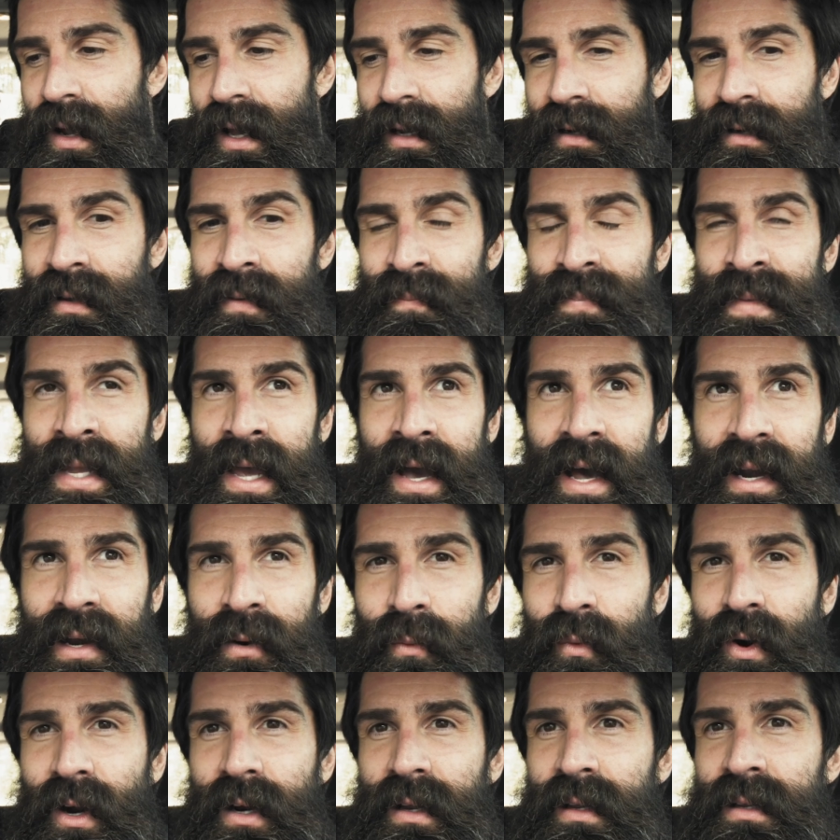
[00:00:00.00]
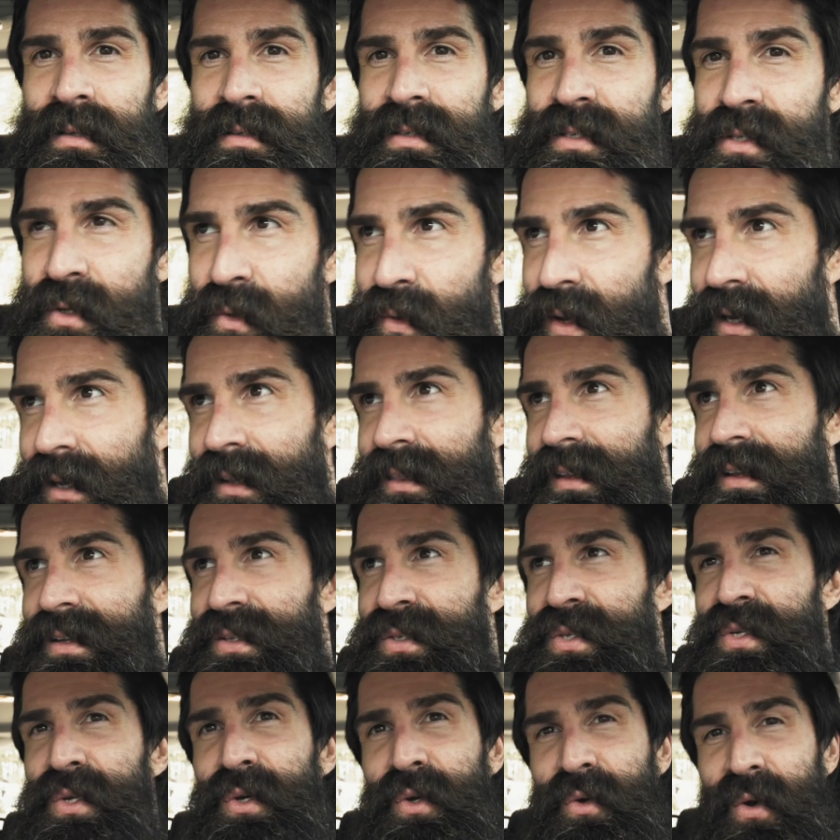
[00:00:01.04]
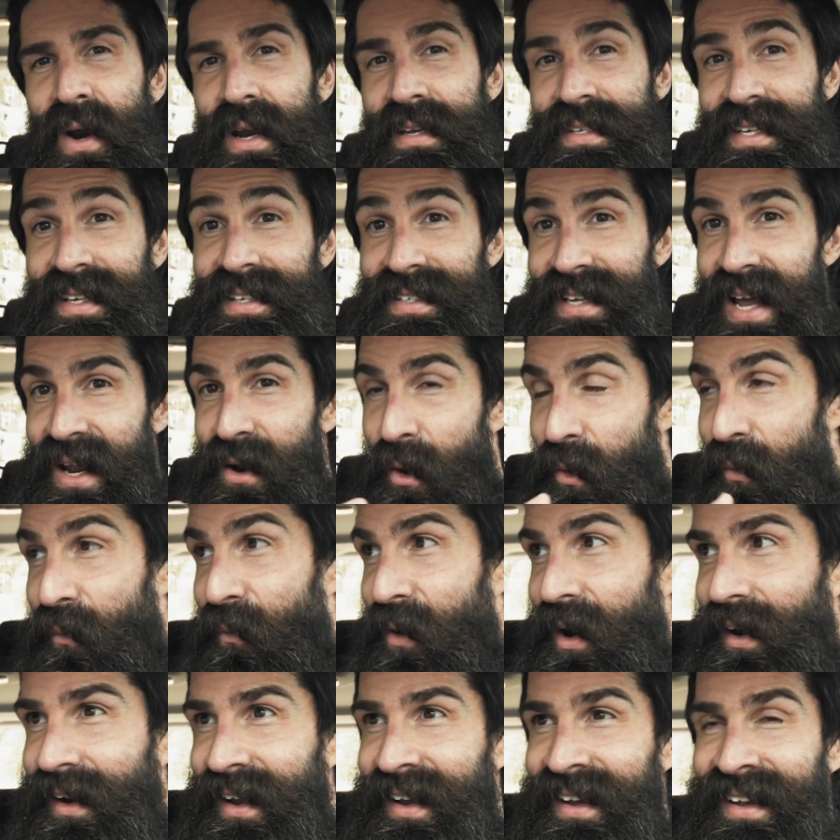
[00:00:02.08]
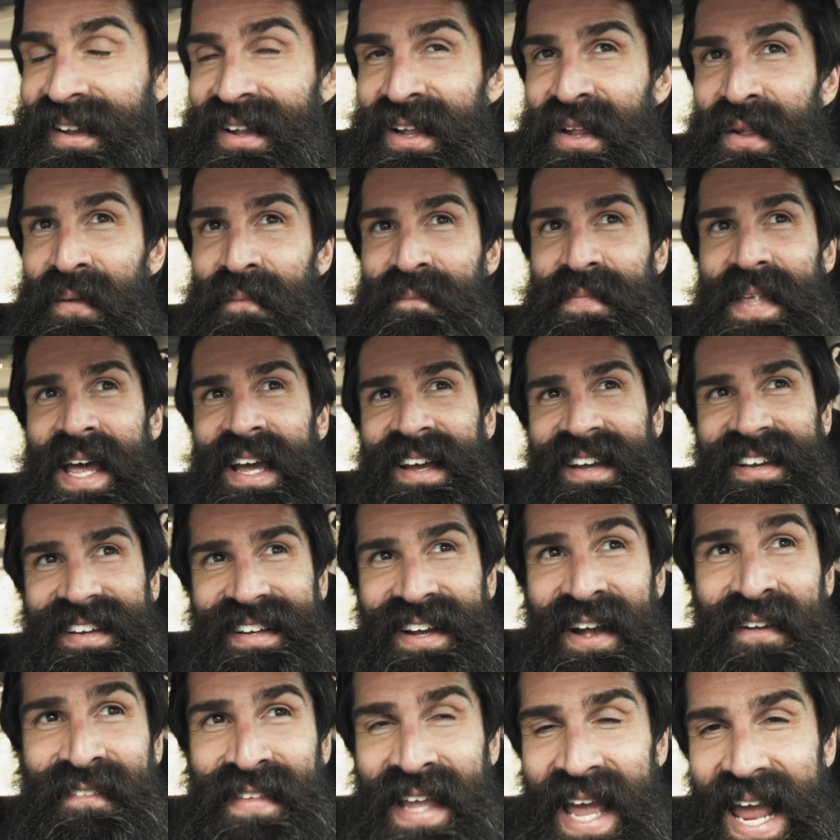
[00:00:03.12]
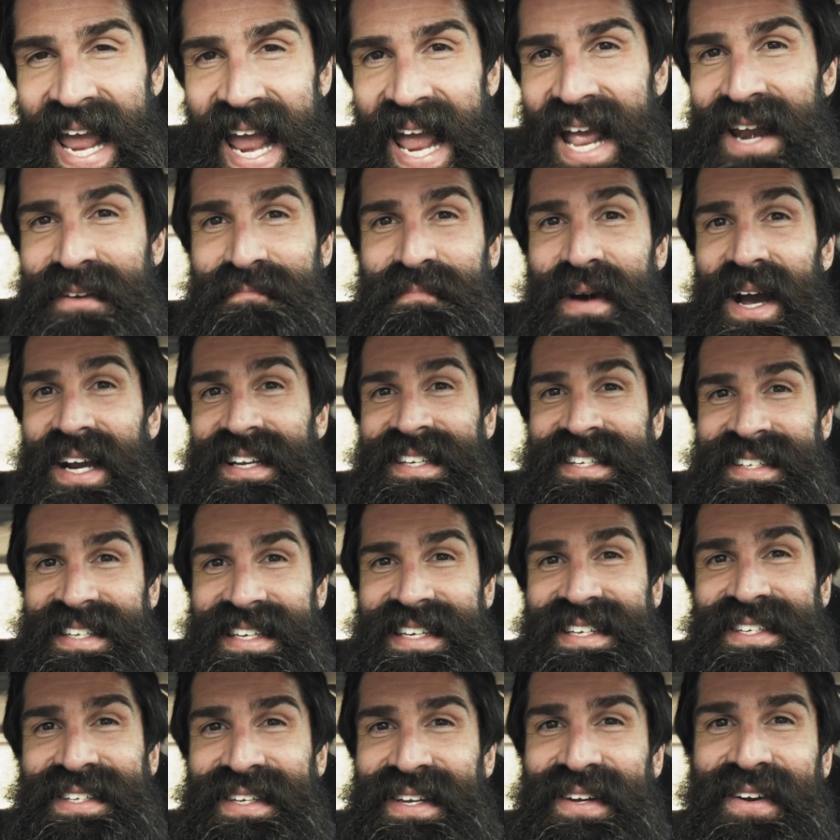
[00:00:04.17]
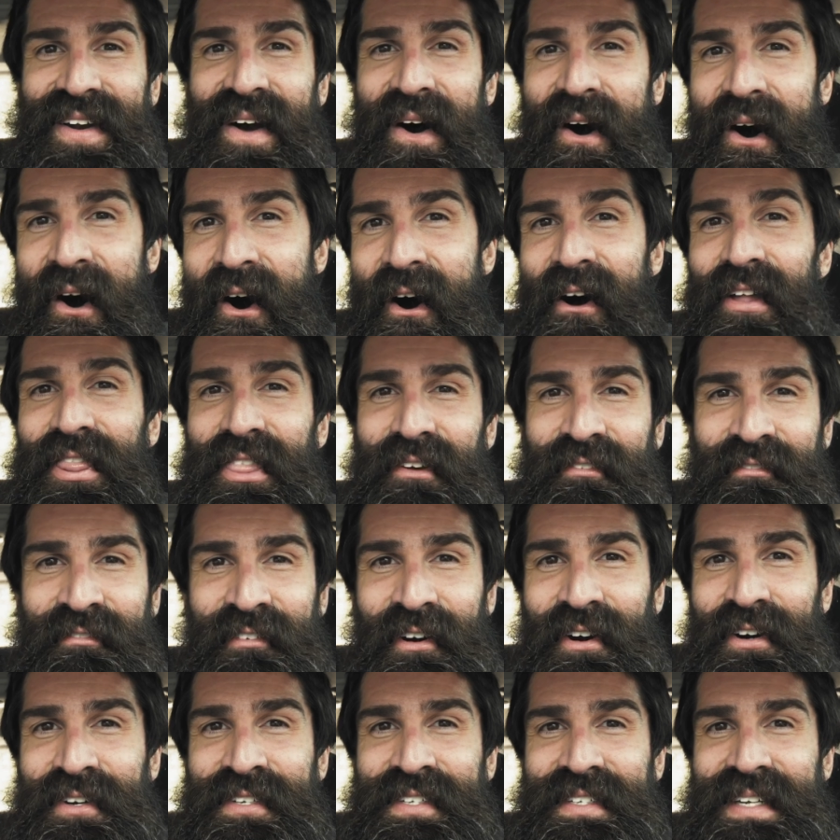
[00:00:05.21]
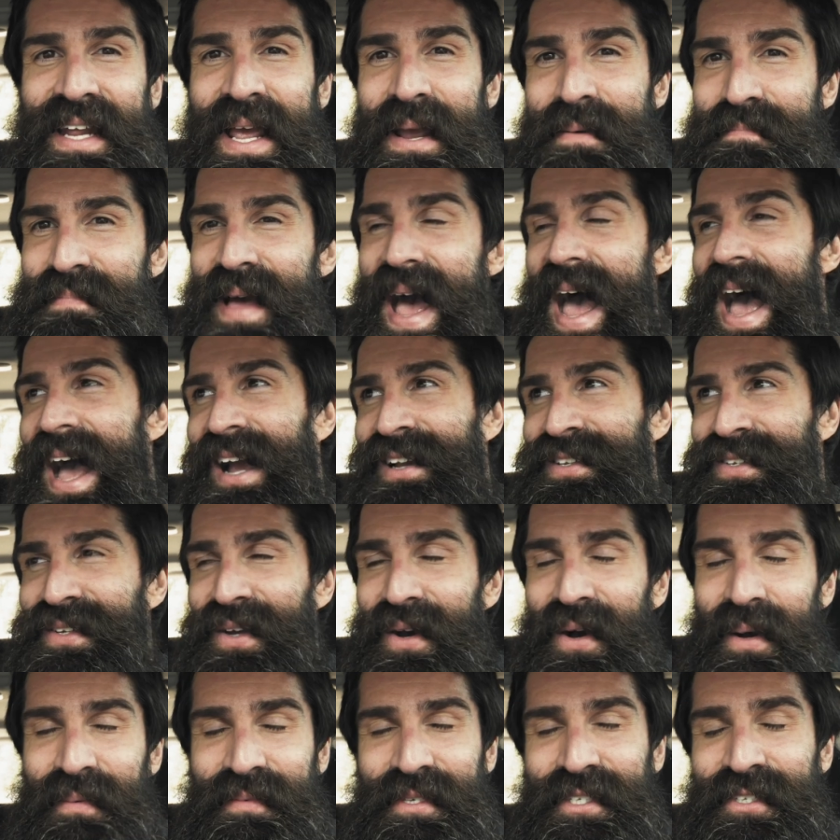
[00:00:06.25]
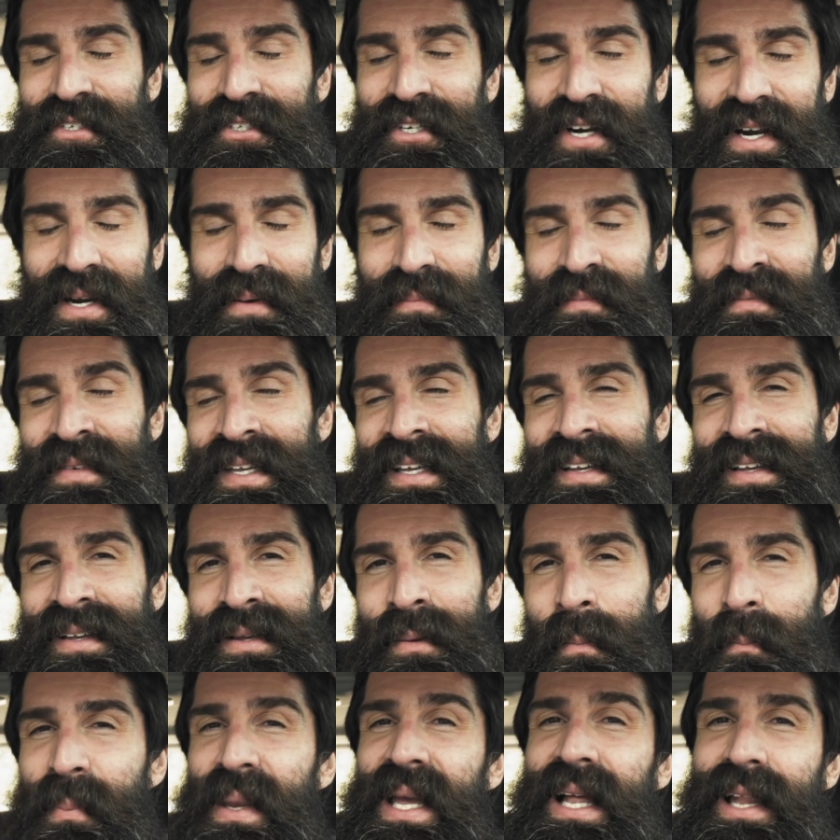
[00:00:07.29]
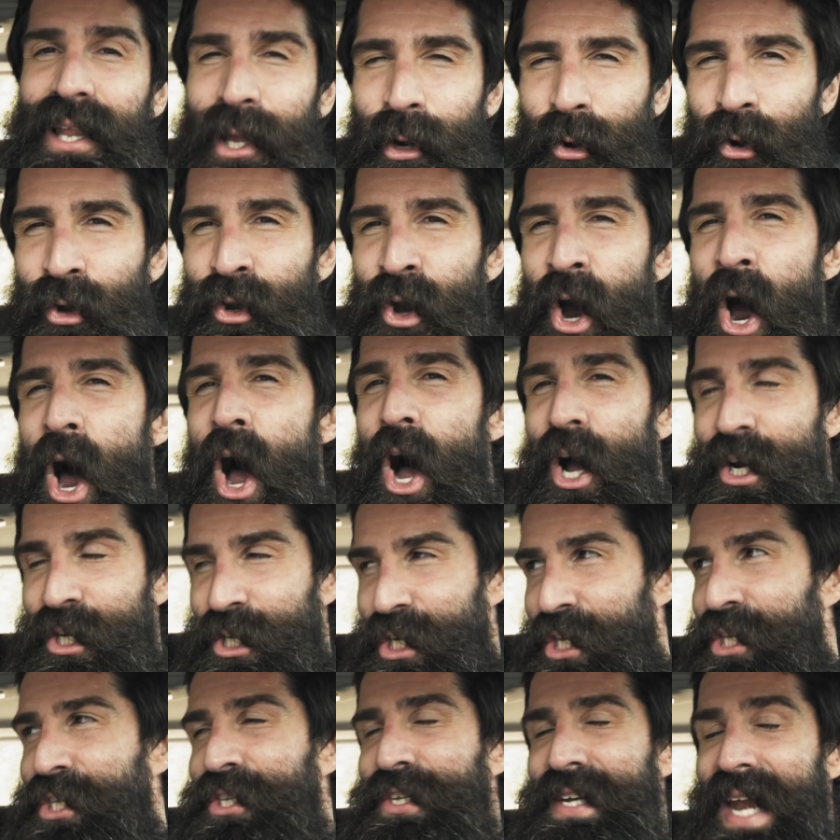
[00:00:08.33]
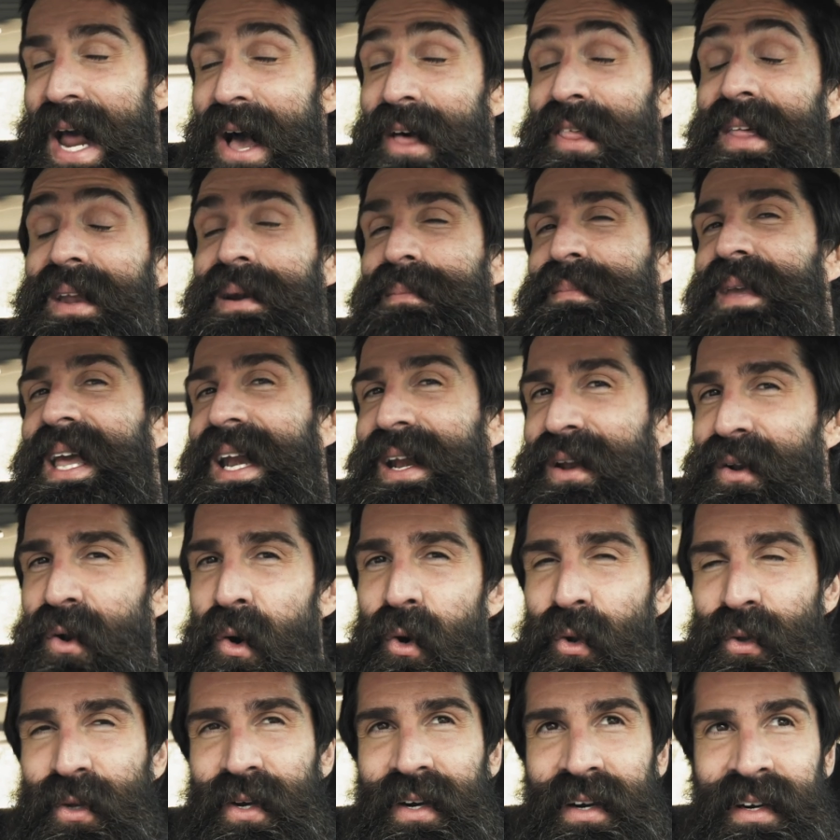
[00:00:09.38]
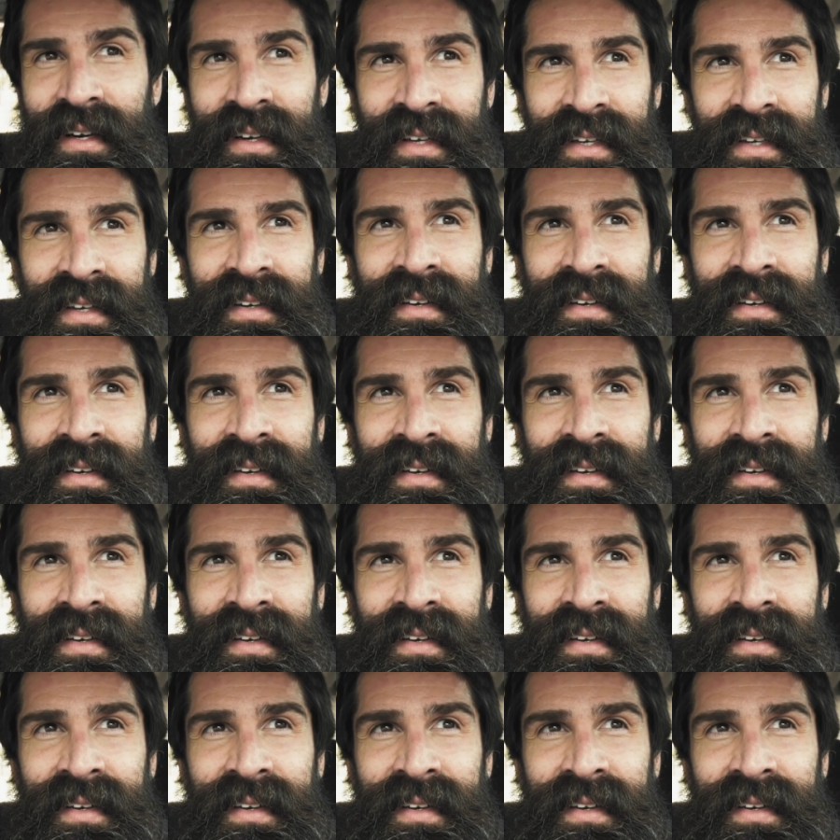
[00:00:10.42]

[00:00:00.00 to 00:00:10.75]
I didn't want to do anything too crazy because I don't want to end my season on the first day back. So I'm just trying to be a little cautious now that I'm getting older.